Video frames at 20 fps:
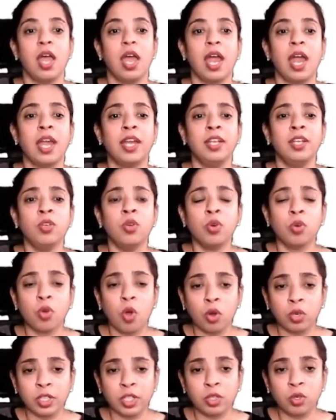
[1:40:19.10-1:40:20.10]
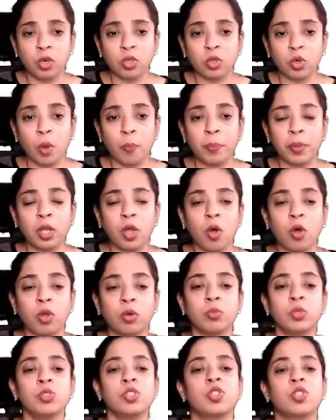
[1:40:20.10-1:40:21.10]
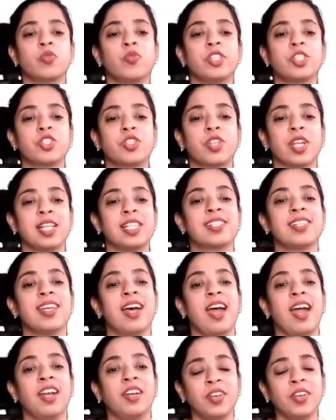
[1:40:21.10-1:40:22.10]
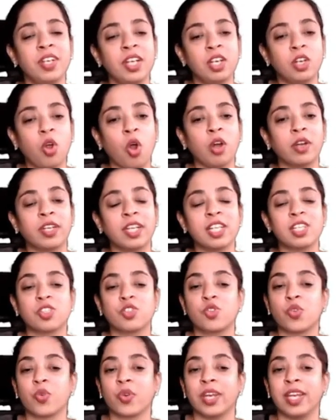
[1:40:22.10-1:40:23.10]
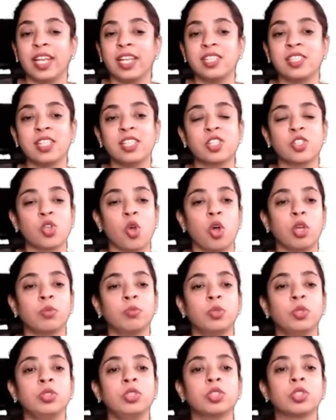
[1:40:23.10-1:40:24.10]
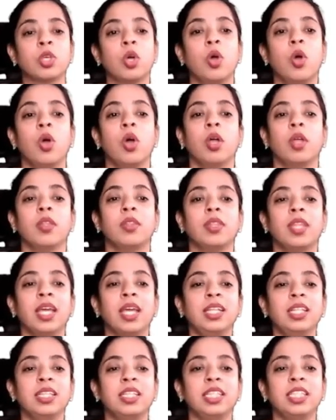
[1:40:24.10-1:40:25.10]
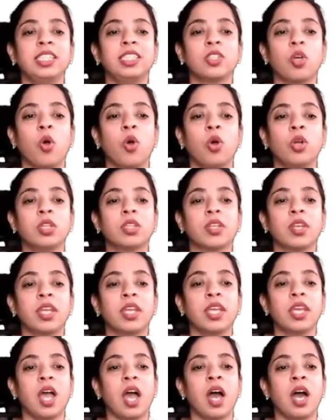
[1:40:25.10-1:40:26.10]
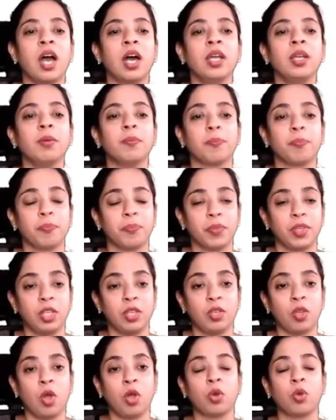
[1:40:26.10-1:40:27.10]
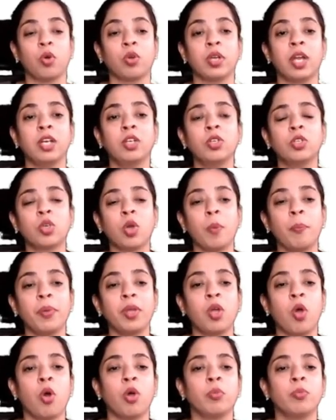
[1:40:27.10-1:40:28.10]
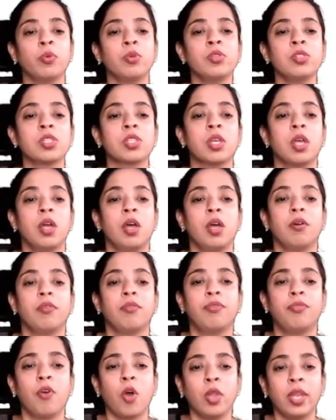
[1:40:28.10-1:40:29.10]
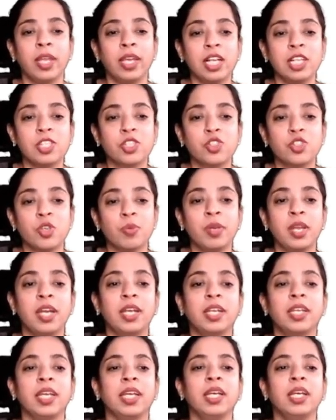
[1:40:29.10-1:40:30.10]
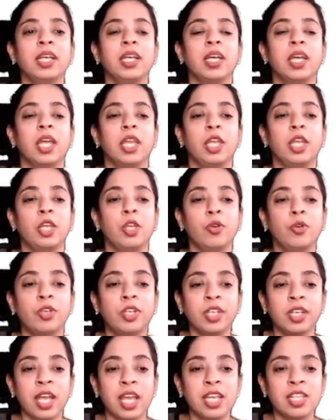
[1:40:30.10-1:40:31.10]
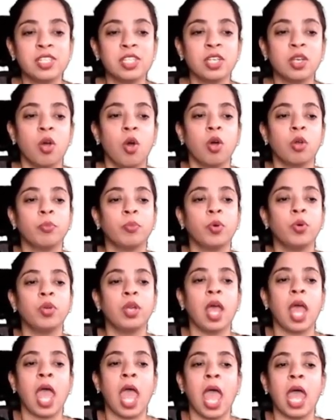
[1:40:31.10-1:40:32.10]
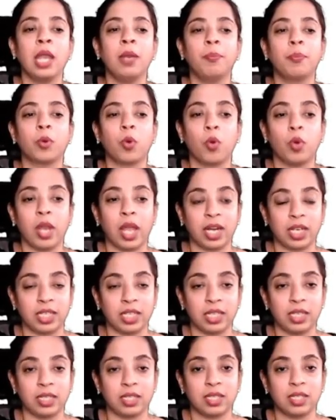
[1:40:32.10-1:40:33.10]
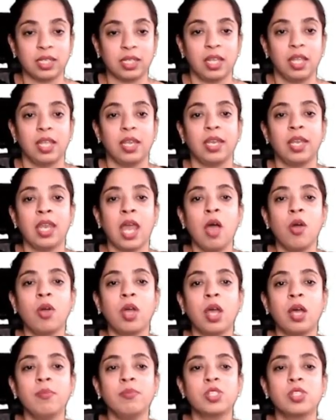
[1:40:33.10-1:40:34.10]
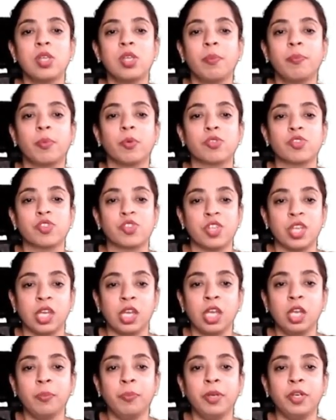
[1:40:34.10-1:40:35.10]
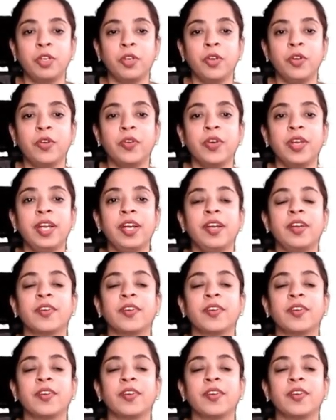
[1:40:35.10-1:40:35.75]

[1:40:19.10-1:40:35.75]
Adrenocorticotropic hormones which tells the adrenal cortex to release its hormones. Then these all three are your gonadotropic hormones, follicle stimulating, luteinizing hormone and prolactin. Now comes the posterior pituitary.